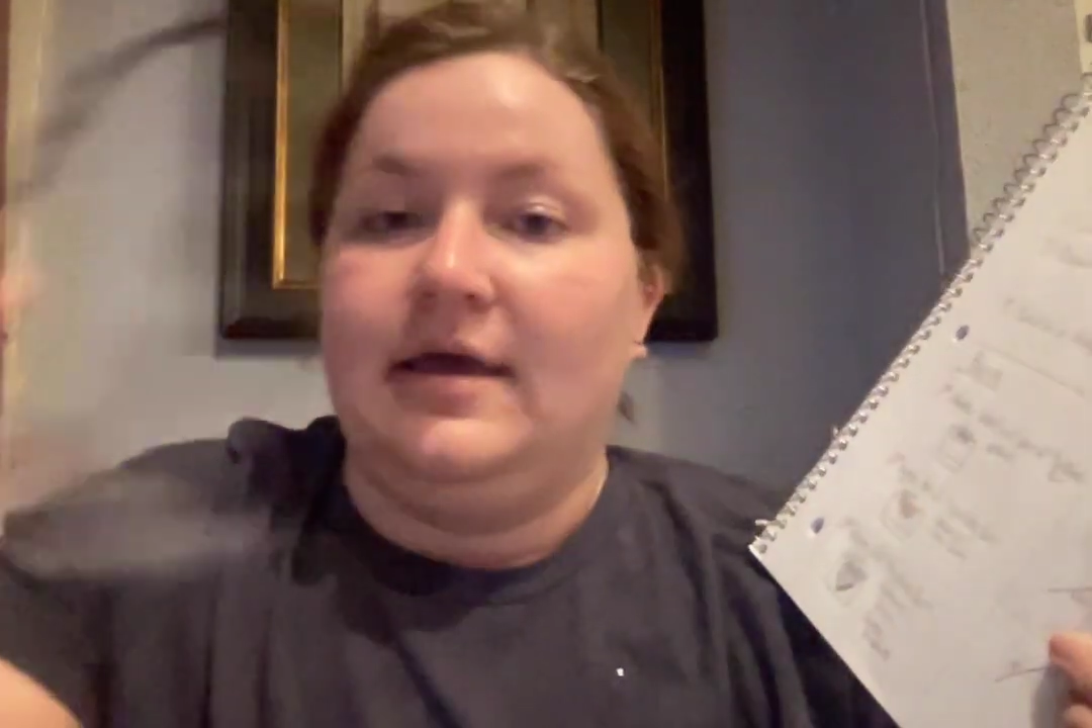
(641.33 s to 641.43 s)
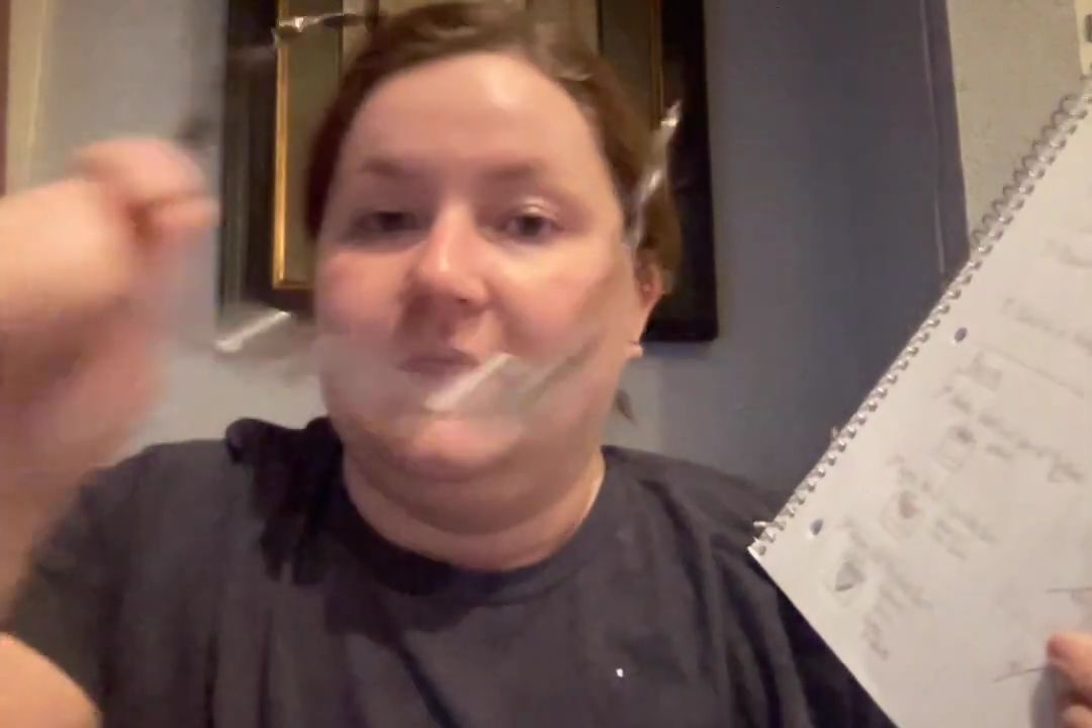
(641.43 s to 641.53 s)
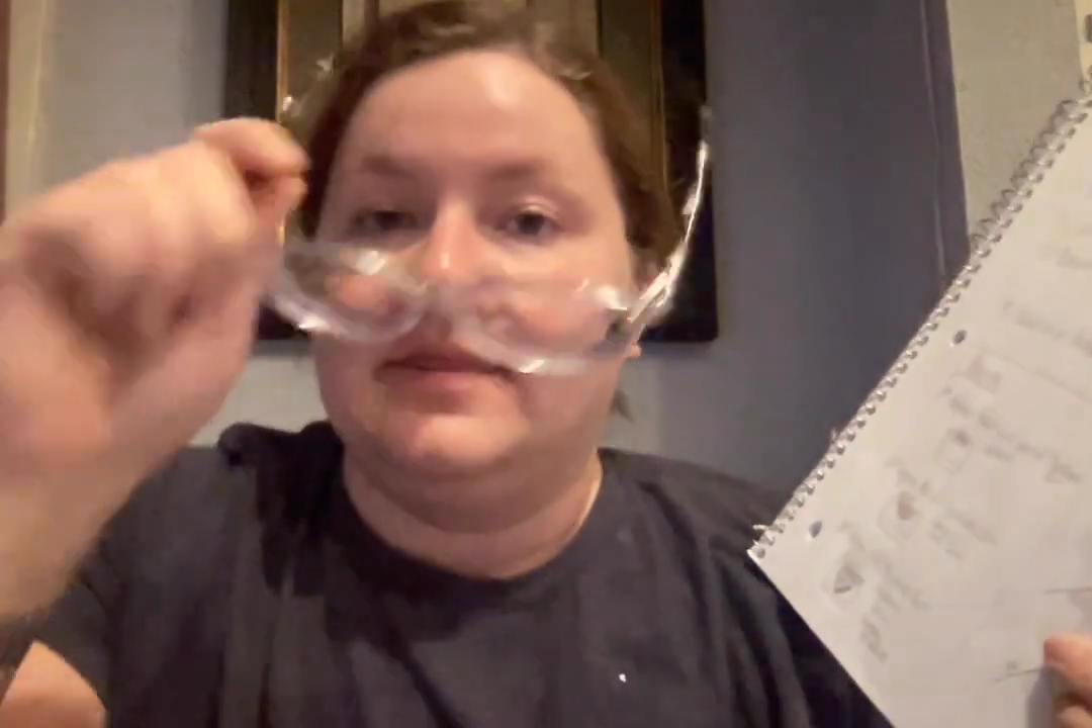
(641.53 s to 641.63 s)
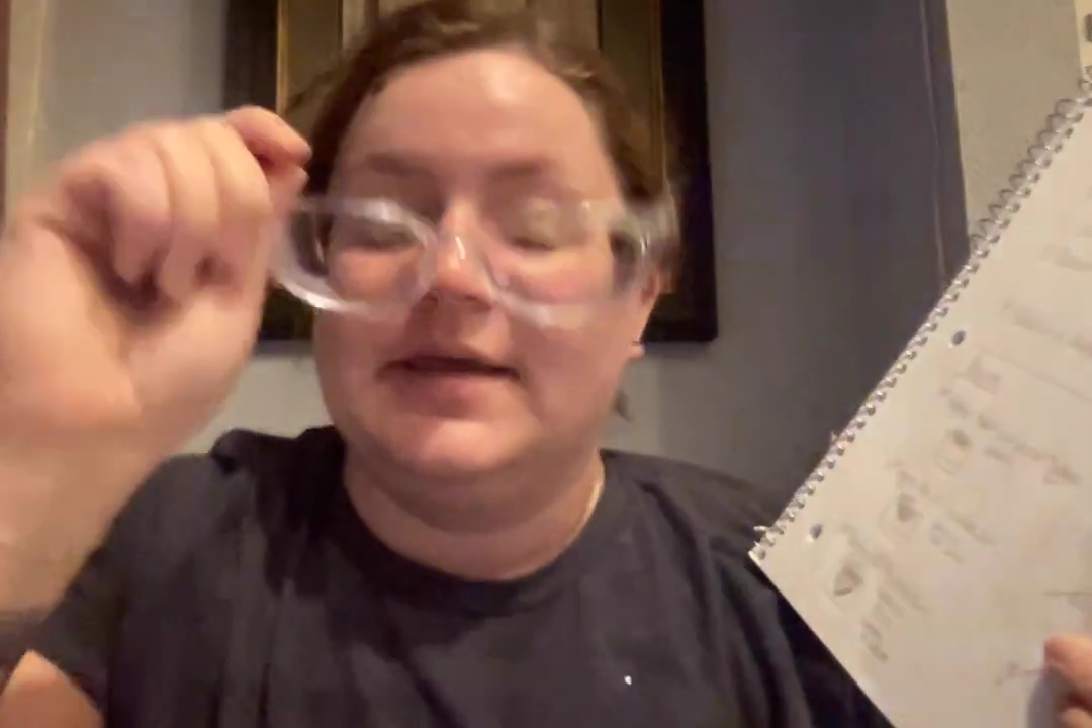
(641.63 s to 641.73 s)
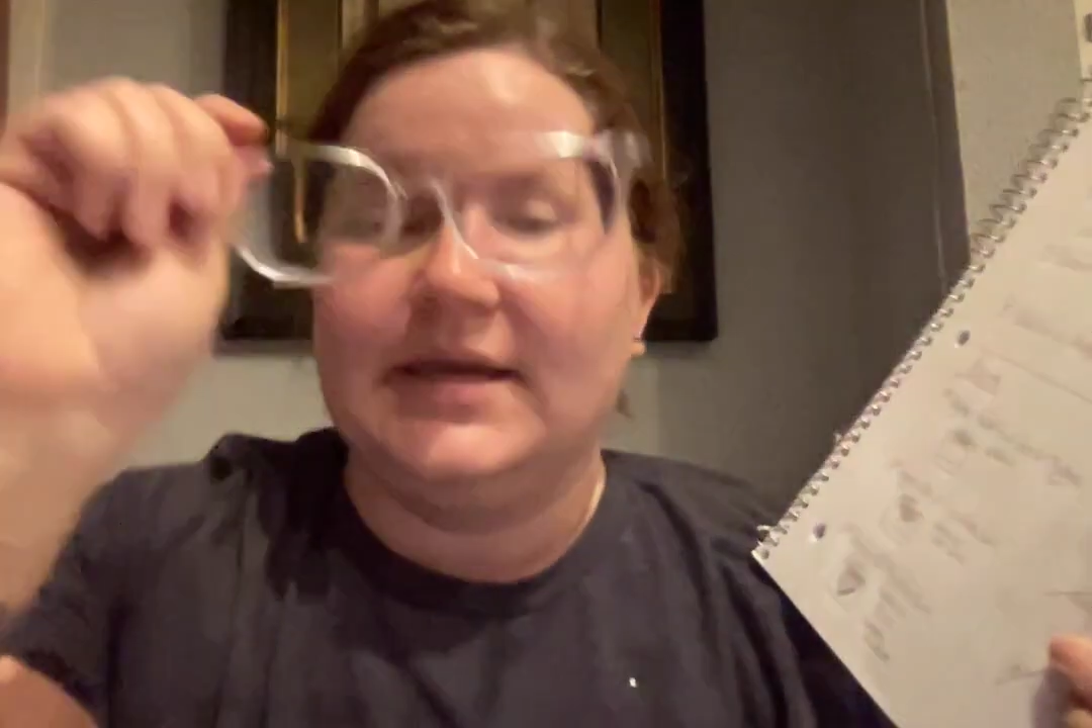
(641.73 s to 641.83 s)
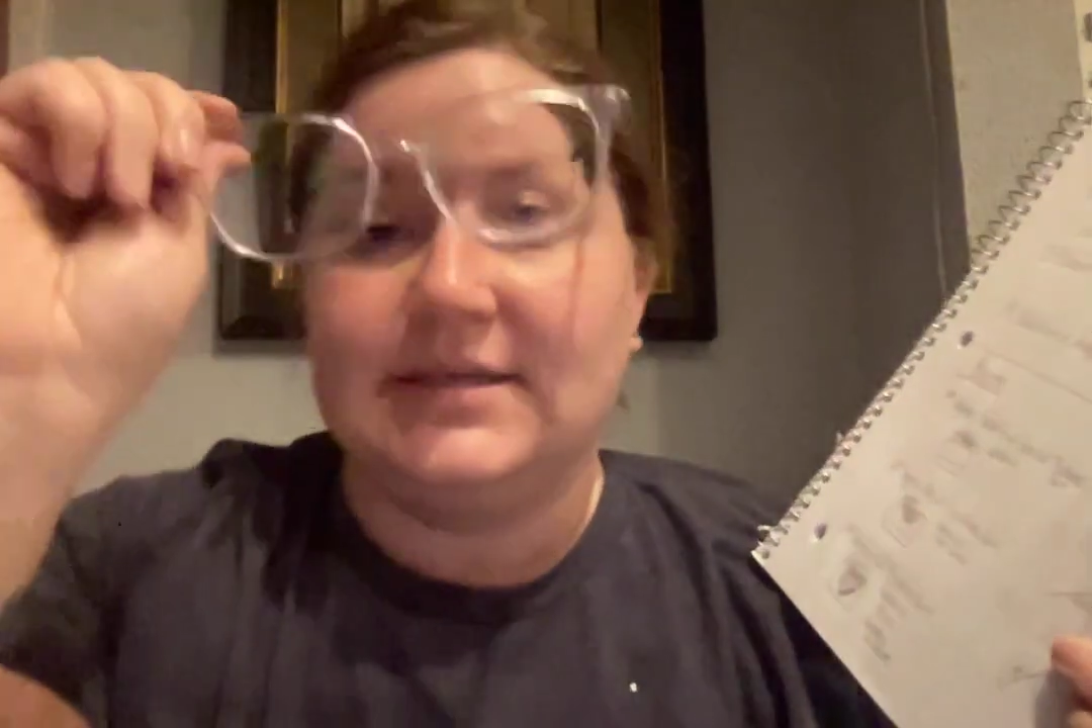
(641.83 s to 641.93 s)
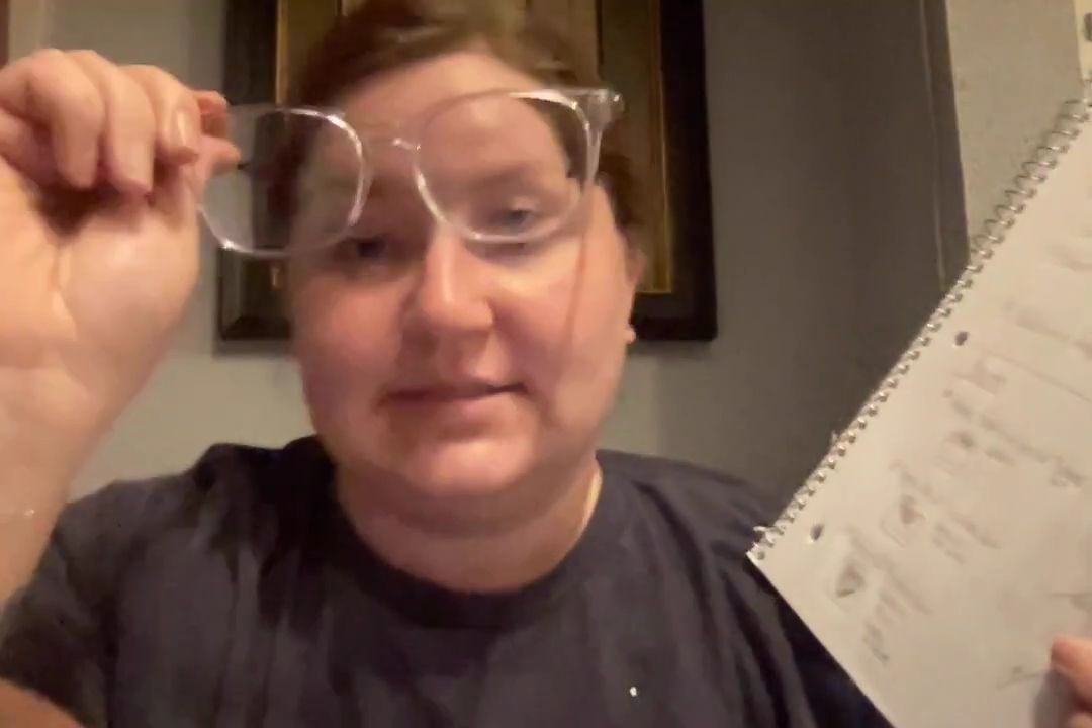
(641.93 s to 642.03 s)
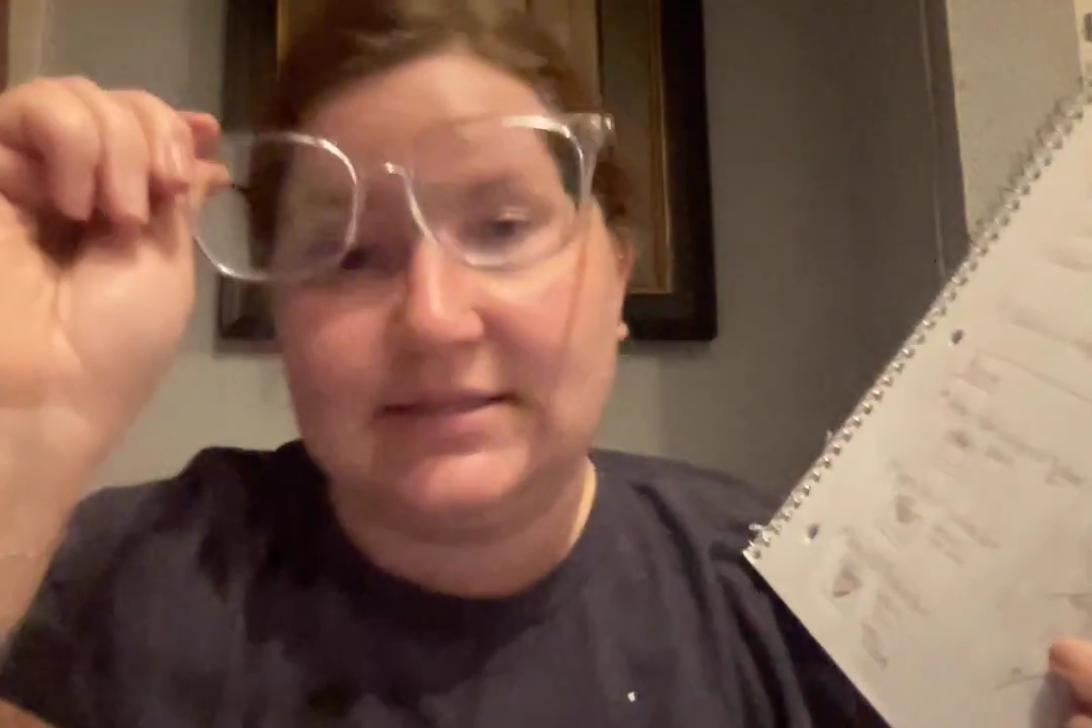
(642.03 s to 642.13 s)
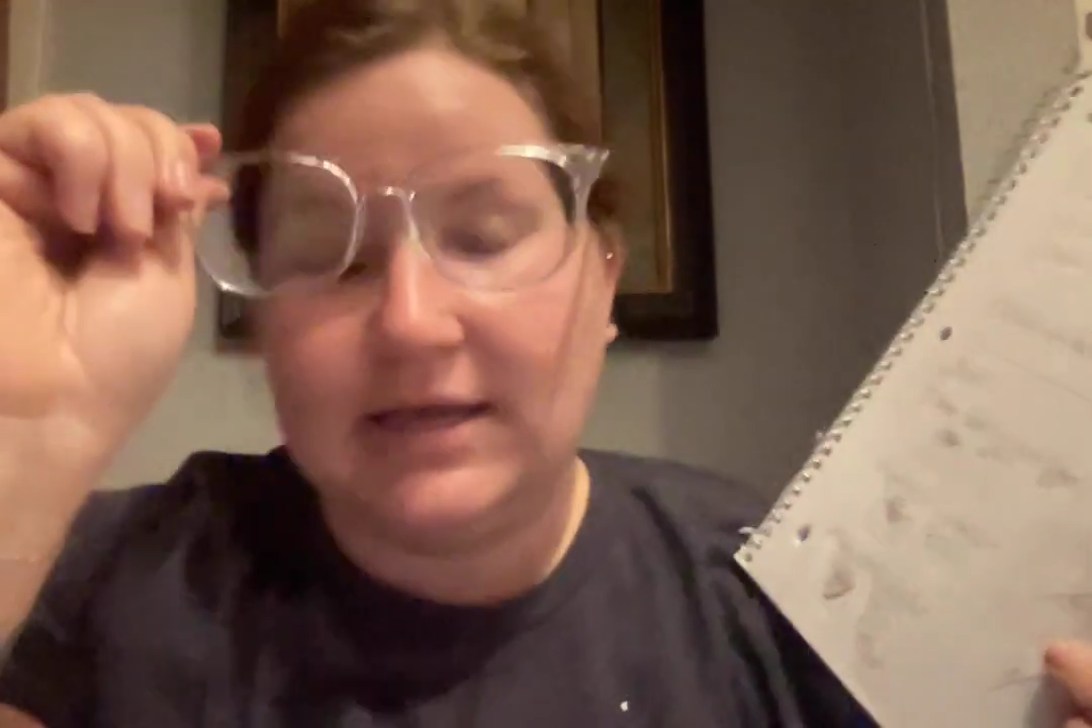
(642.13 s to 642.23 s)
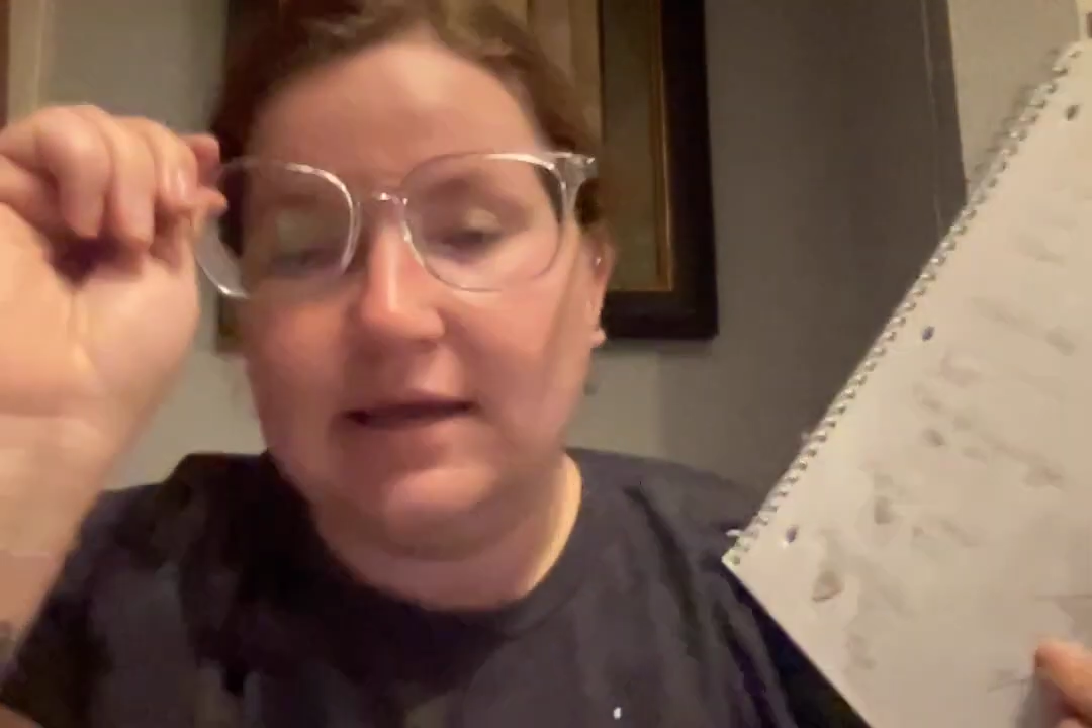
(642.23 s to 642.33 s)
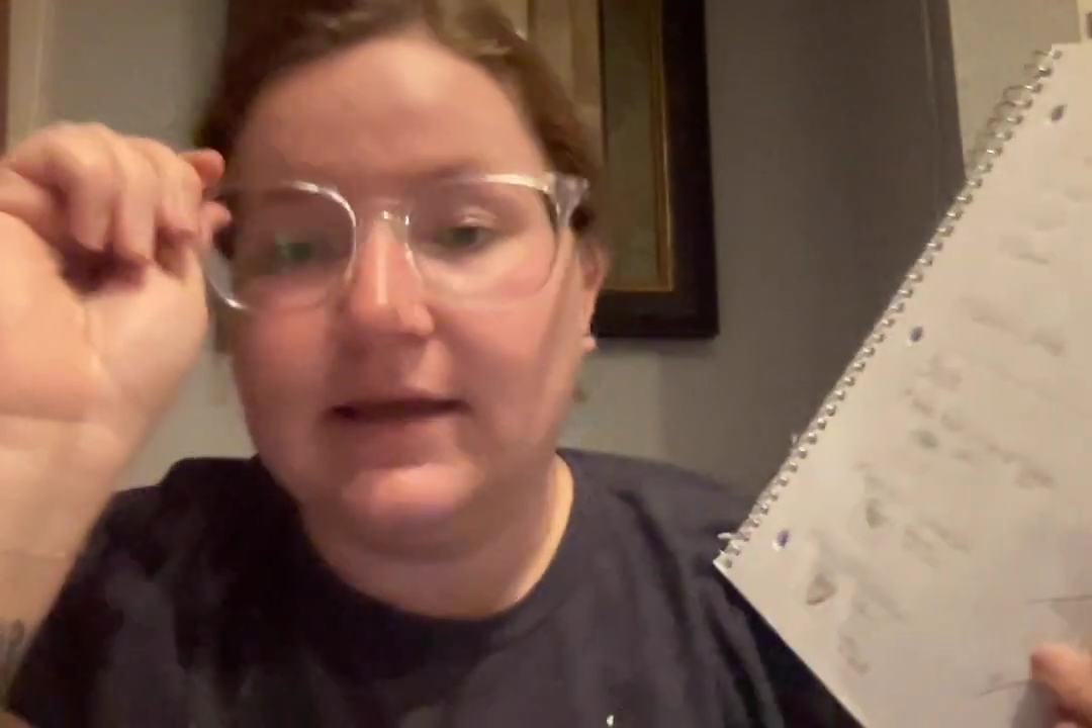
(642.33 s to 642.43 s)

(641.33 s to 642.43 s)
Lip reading: This